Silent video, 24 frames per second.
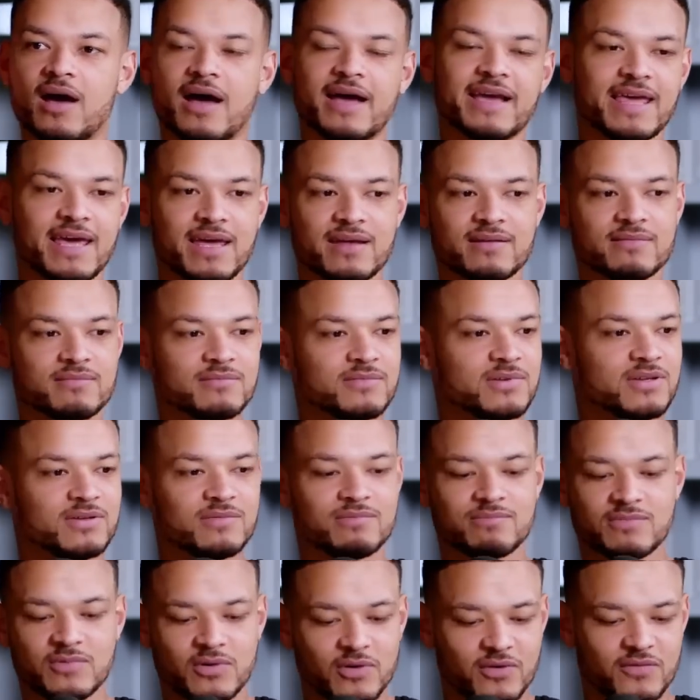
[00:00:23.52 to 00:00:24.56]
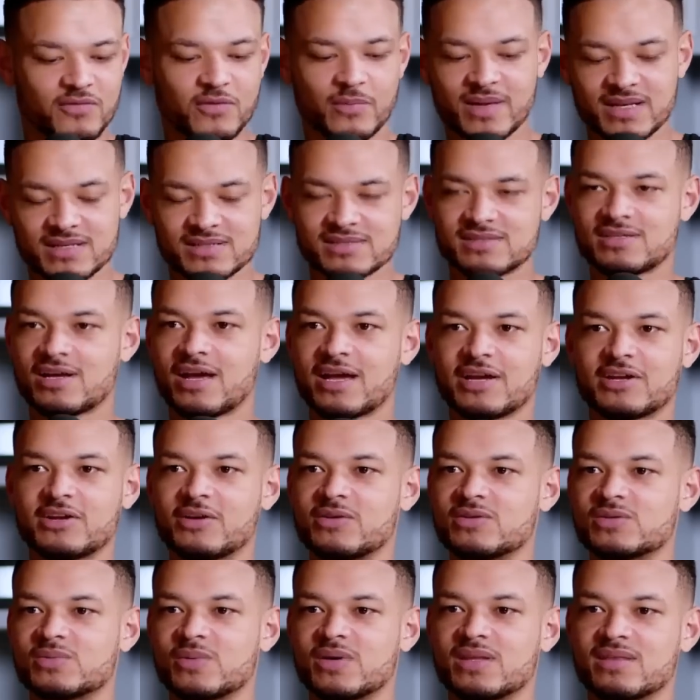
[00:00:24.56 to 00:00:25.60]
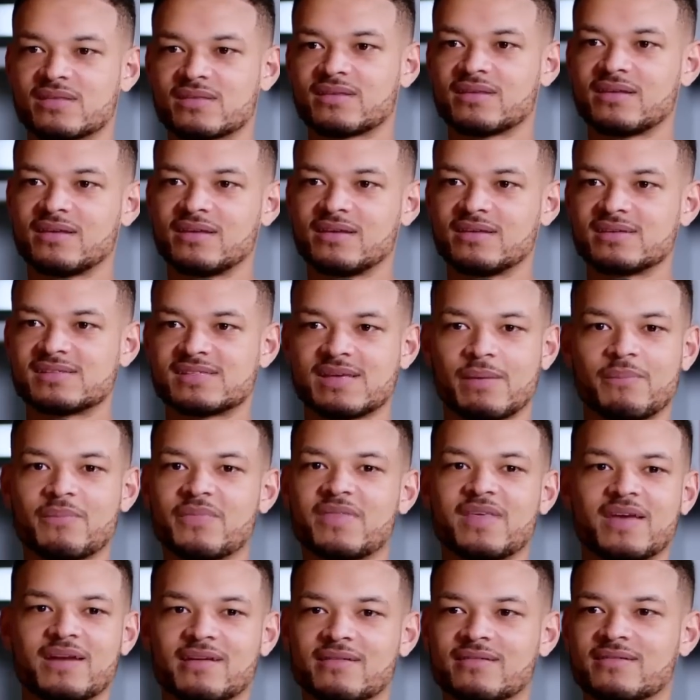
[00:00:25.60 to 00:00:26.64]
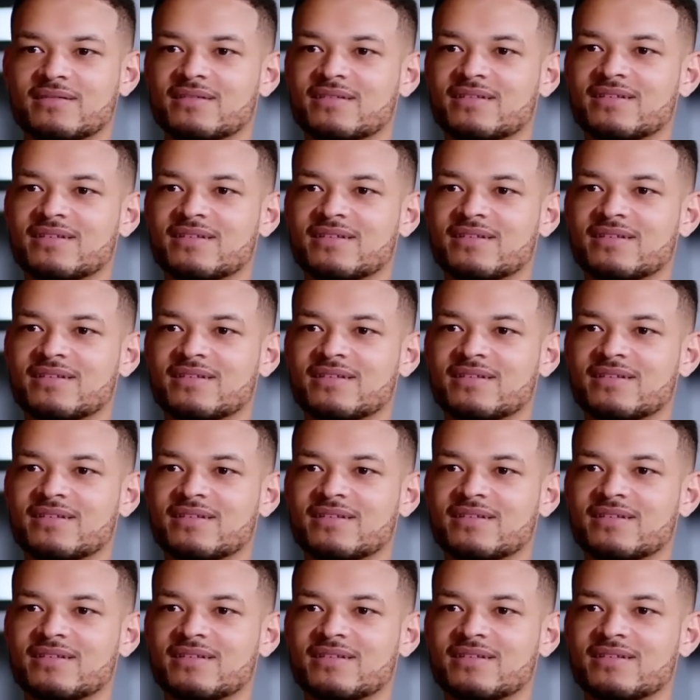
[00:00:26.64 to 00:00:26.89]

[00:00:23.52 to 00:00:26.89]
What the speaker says: I get, God forbid, diagnosed with something.